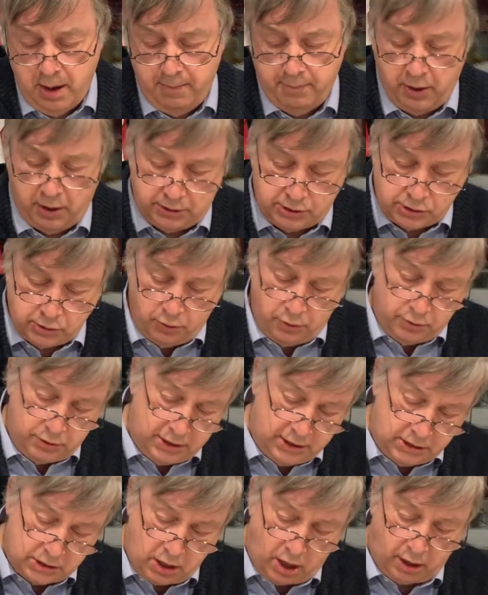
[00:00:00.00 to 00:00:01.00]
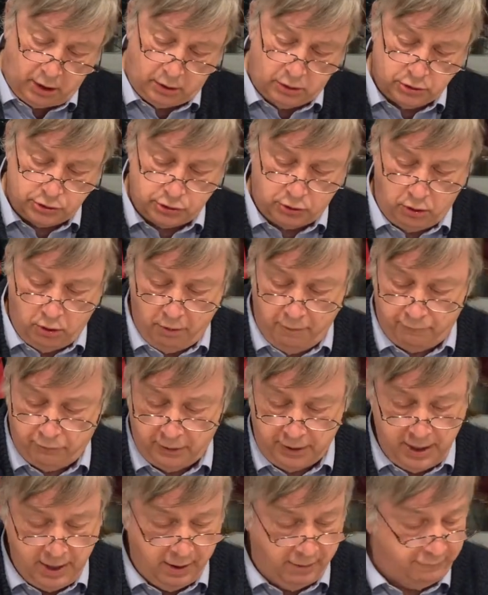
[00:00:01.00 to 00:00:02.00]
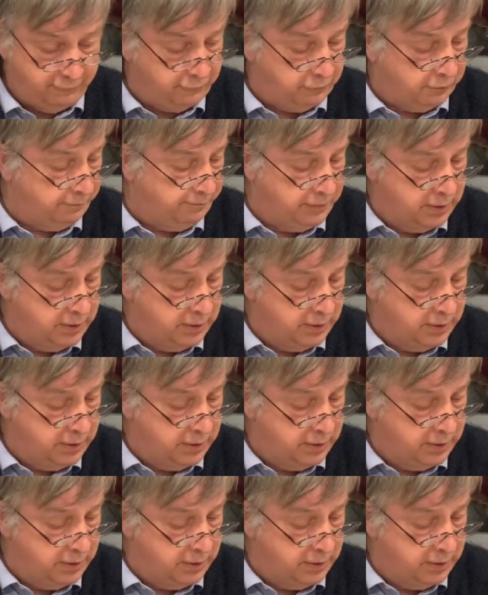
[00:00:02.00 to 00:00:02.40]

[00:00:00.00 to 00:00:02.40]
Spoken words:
But so these articles are hopefully helpful.